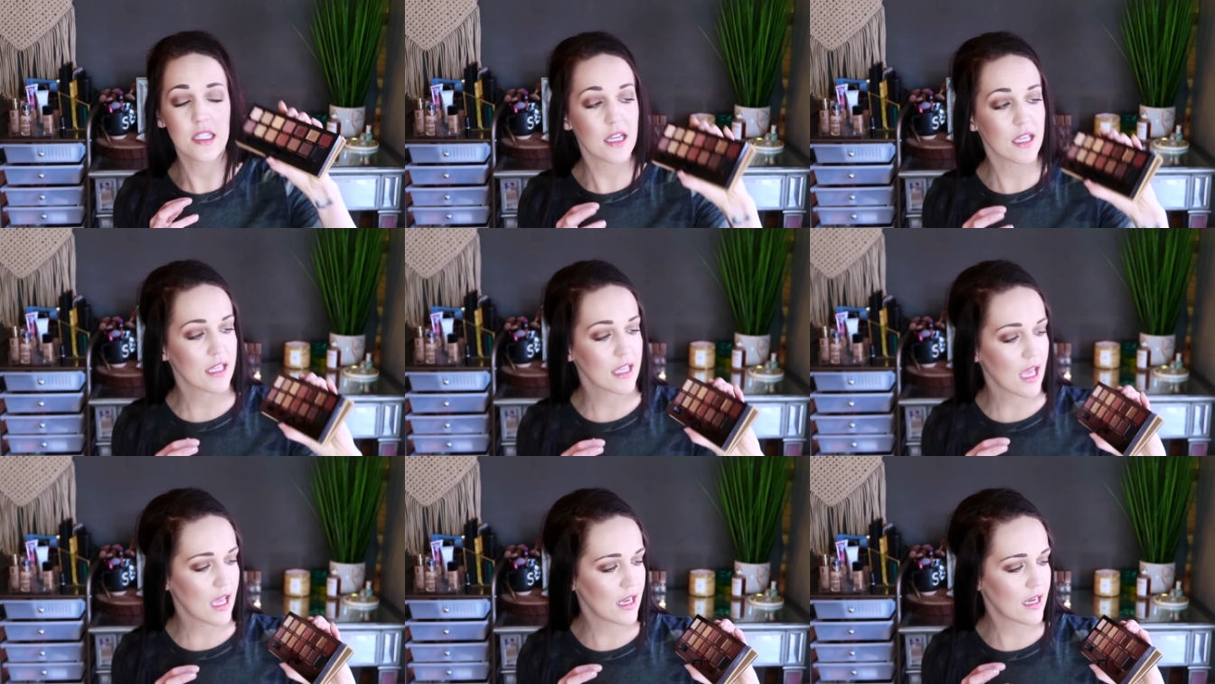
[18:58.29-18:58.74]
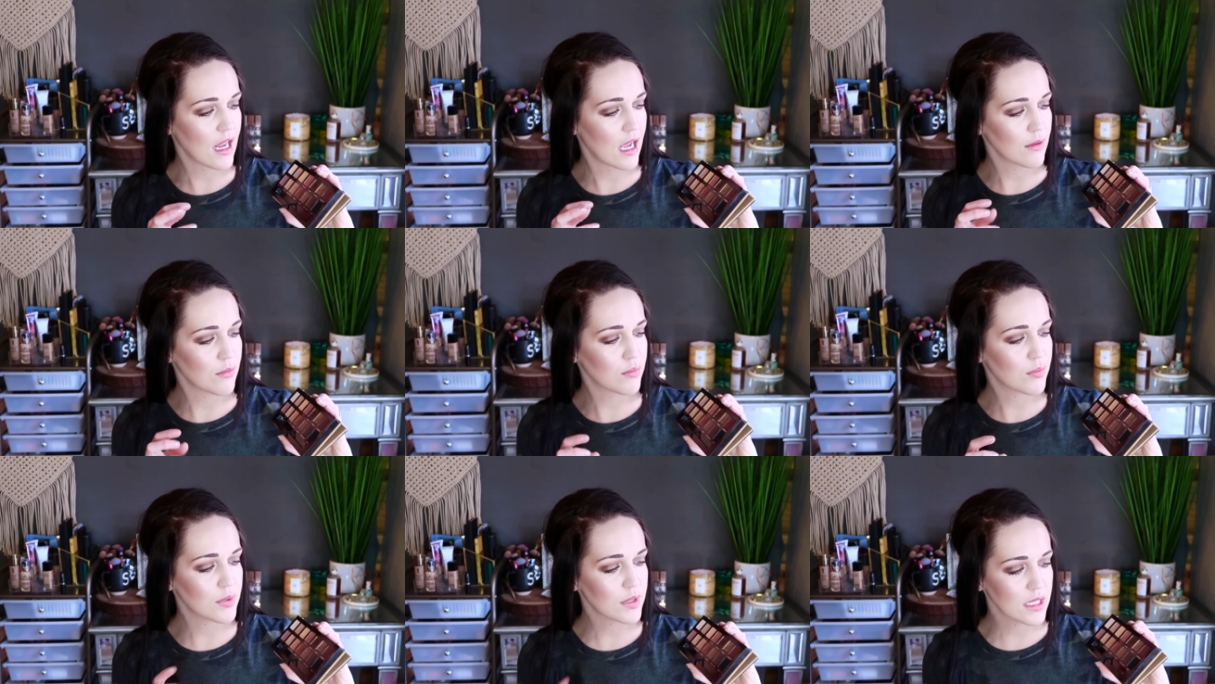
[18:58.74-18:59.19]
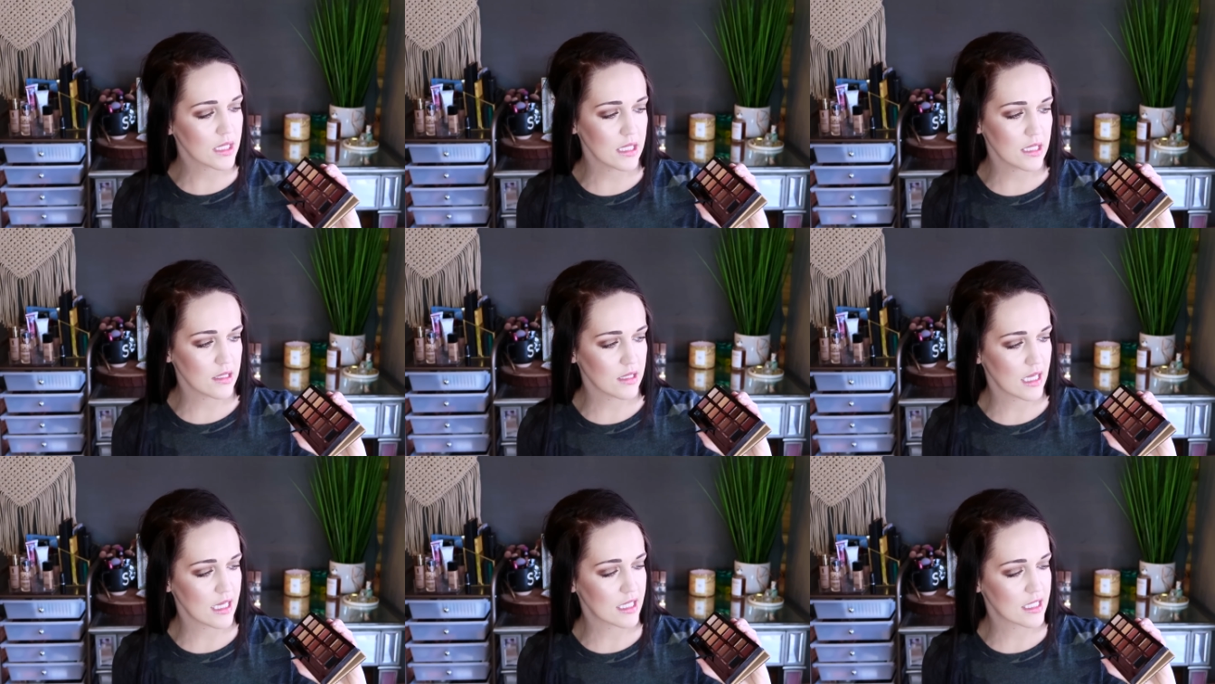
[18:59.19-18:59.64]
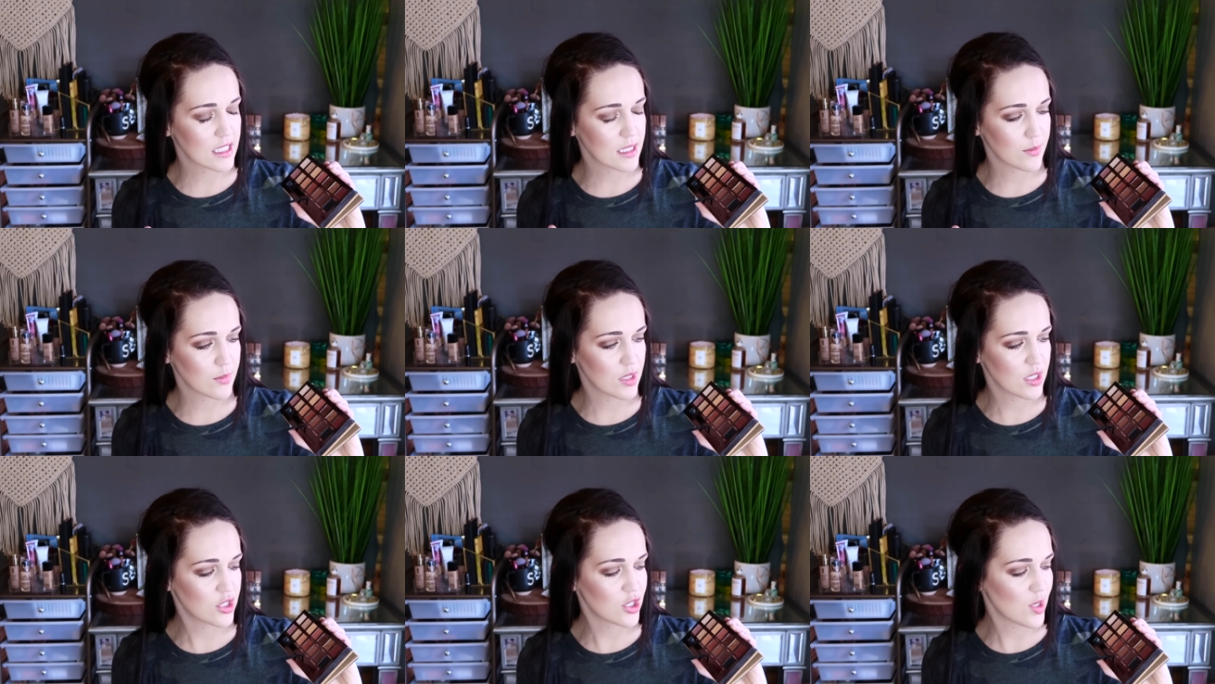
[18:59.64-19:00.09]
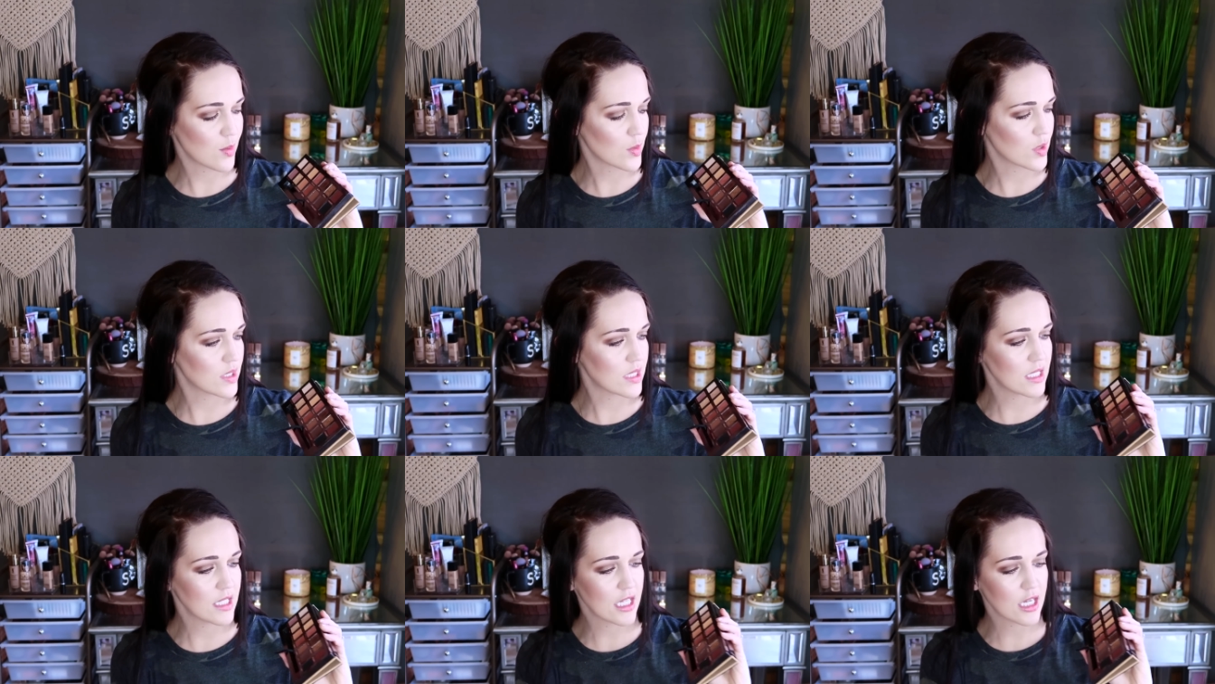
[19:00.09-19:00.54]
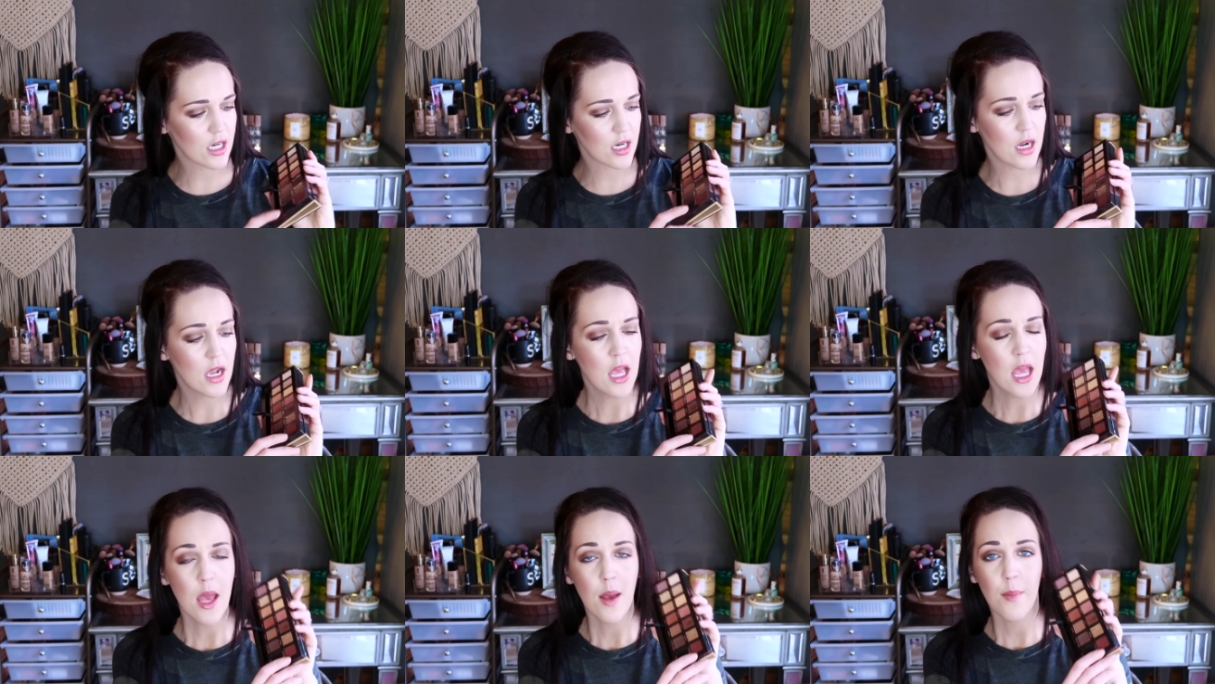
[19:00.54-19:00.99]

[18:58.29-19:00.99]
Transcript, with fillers: Again, I really like some of the shimmers in here,